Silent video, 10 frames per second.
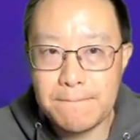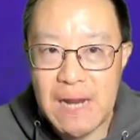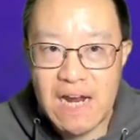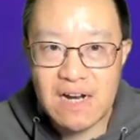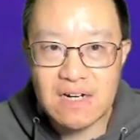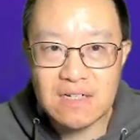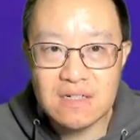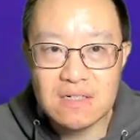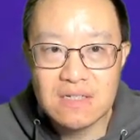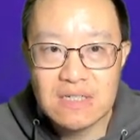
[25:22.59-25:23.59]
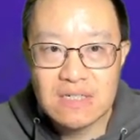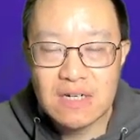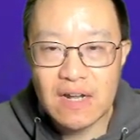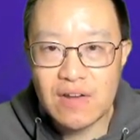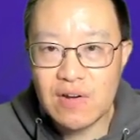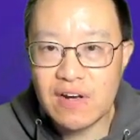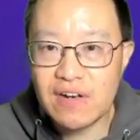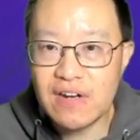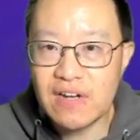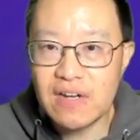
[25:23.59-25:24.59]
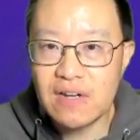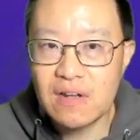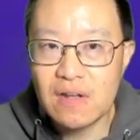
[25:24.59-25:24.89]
bing, and you can see